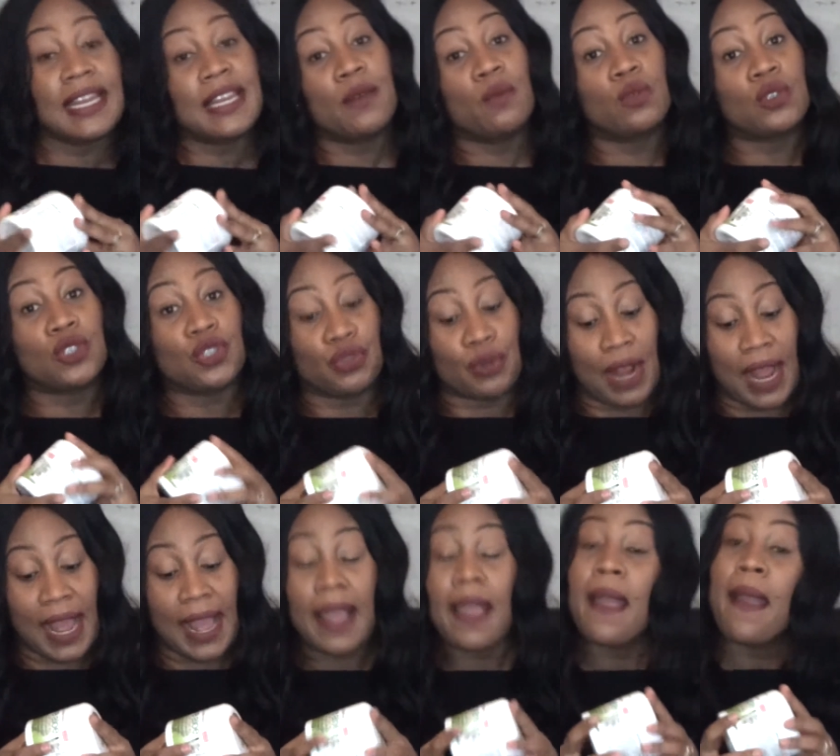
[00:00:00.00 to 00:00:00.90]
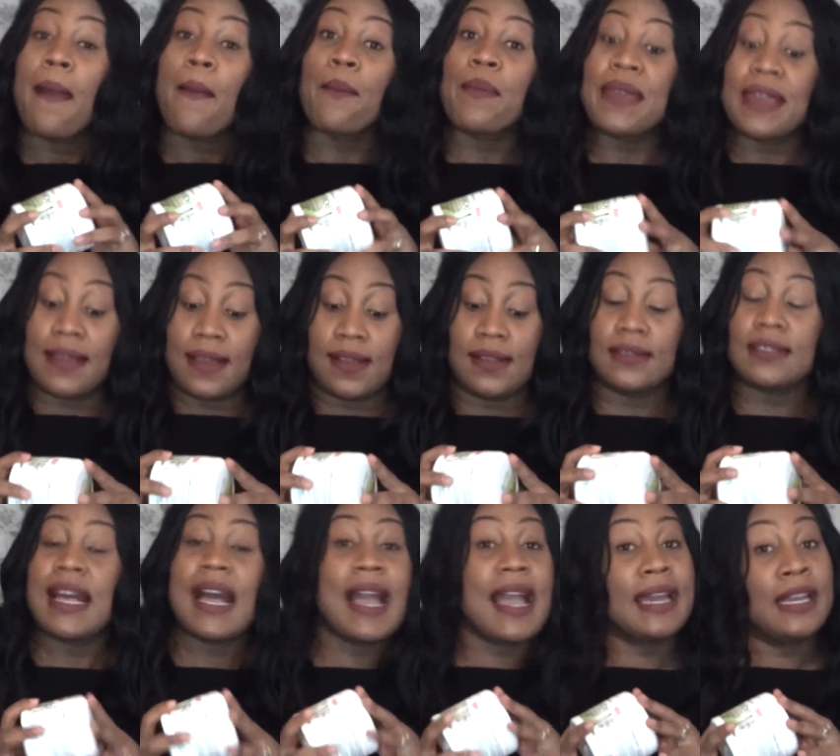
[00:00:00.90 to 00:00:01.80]
and it was dry because
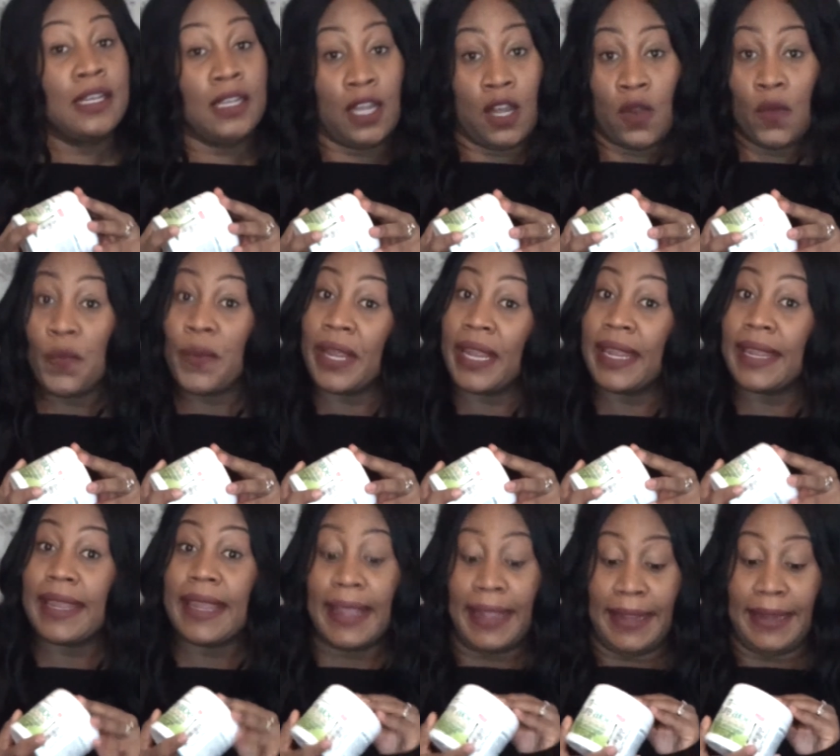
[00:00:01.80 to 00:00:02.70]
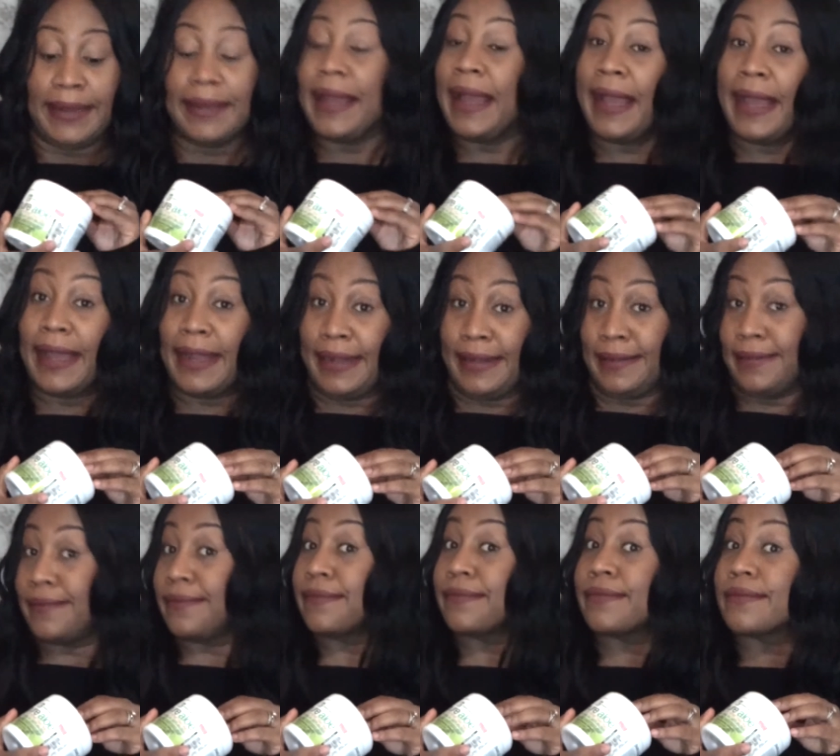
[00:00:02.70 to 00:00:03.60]
I had a long week and I
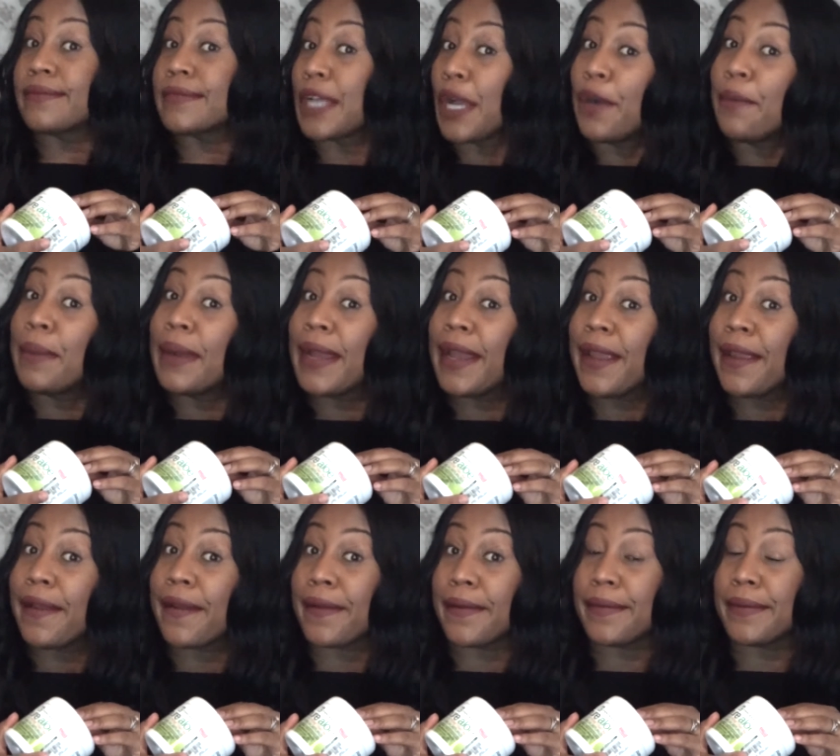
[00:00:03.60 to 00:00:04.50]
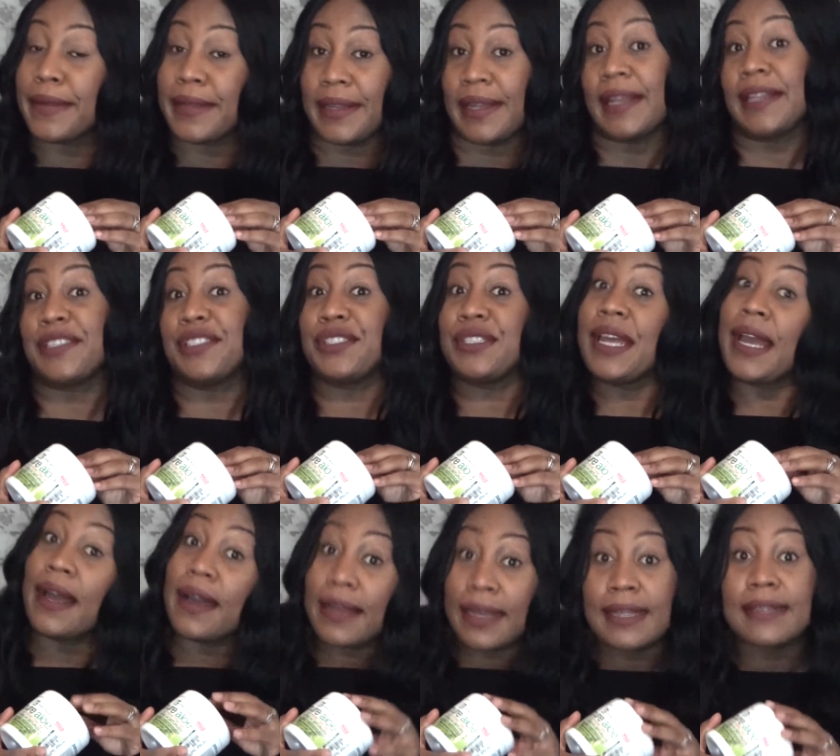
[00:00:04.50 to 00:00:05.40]
didn't comb my hair. And that's just
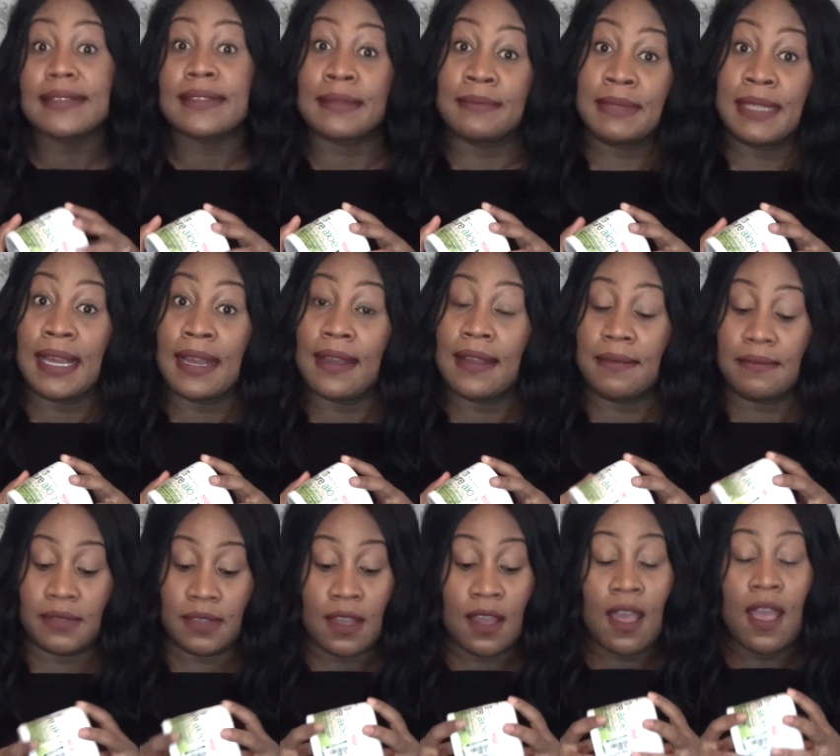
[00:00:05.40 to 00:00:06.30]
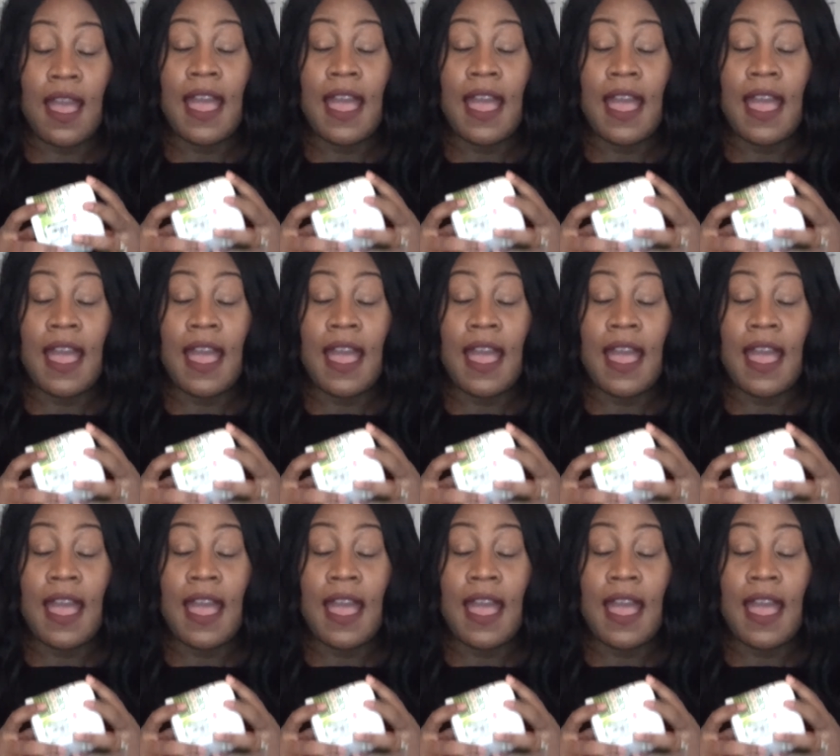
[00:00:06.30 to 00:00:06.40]
how it is sometimes.